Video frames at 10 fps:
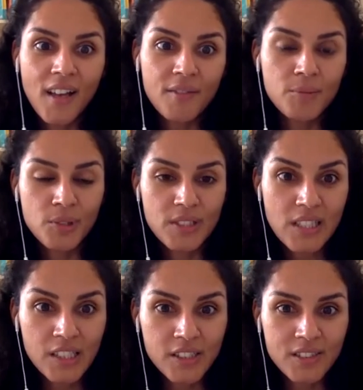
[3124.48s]
have more
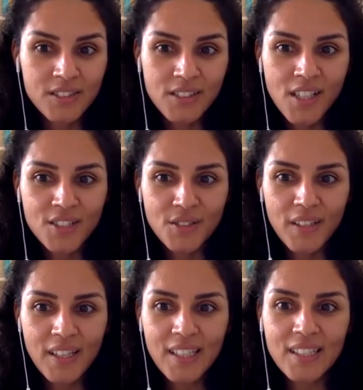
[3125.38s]
discussions. So I
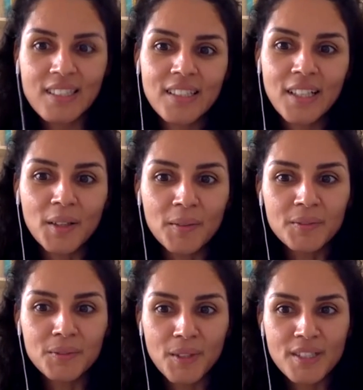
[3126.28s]
think, yeah,
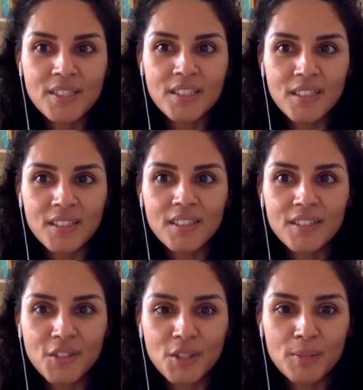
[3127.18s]
it's
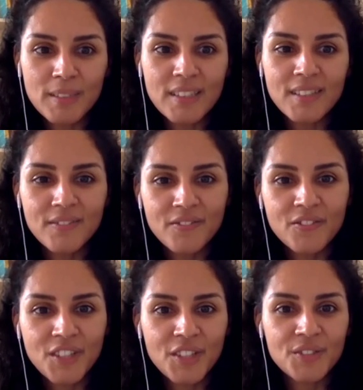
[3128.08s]
going to be
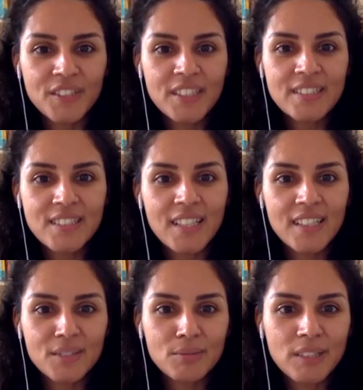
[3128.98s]
kind of an
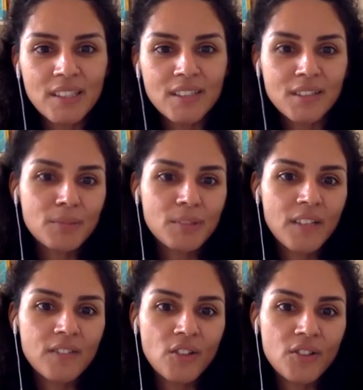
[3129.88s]
exciting week, and then we'll
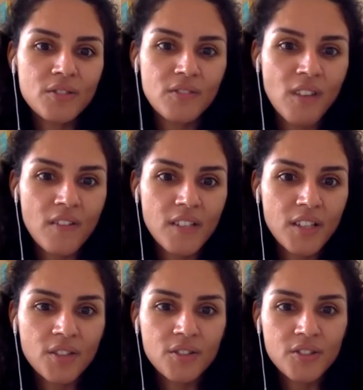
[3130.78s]
have lots of
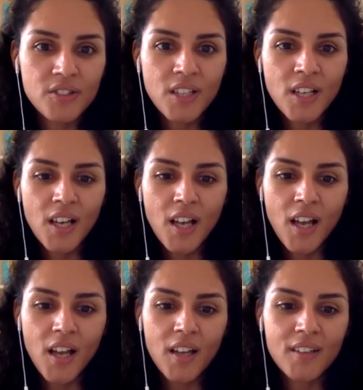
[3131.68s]
videos,
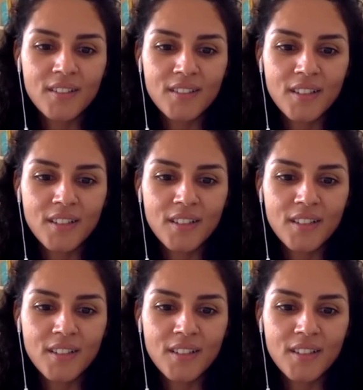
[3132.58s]
and